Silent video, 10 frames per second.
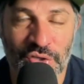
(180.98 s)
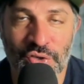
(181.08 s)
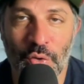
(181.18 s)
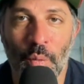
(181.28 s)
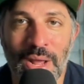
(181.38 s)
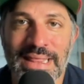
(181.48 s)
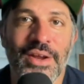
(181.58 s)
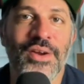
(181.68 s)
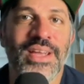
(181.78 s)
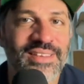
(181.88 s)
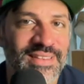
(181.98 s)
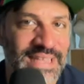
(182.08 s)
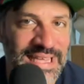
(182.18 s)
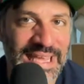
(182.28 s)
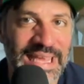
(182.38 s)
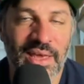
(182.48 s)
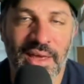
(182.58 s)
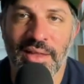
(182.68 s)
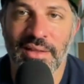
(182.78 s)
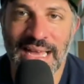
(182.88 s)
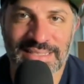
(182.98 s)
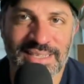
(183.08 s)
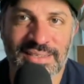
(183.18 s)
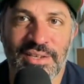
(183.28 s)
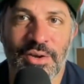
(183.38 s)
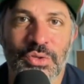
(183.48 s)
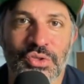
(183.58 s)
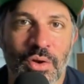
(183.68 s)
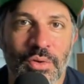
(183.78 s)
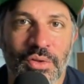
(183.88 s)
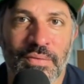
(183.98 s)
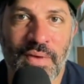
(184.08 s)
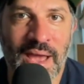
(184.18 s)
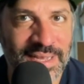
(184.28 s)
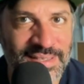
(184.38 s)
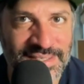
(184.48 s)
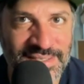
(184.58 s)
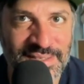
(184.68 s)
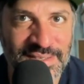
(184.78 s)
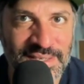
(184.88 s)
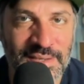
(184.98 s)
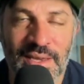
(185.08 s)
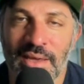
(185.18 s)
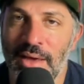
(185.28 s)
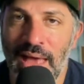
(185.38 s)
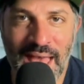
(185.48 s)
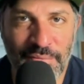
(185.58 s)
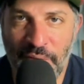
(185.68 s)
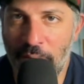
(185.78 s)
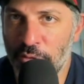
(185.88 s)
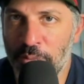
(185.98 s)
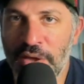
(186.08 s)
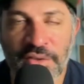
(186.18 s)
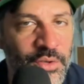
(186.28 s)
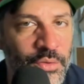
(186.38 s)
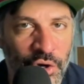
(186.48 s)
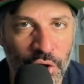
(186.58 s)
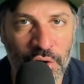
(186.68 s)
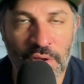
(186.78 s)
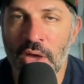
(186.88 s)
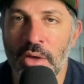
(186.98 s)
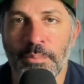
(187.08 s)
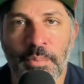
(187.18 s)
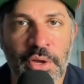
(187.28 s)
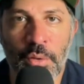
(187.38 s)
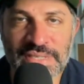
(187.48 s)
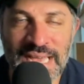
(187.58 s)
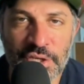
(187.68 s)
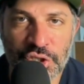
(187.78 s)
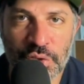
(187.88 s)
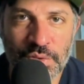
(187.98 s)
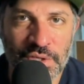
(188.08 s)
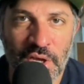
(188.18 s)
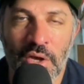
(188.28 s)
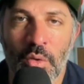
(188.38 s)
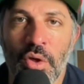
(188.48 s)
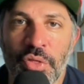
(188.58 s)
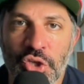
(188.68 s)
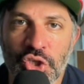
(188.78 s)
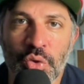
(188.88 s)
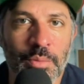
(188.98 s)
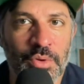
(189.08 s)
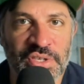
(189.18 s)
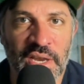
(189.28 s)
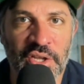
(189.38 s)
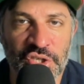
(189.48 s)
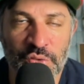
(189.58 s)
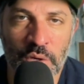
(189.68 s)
So right there is the key. Last season, Herro struggled to find consistency. Half of that was because he was hurt, but he always had issues with his shooting percentages.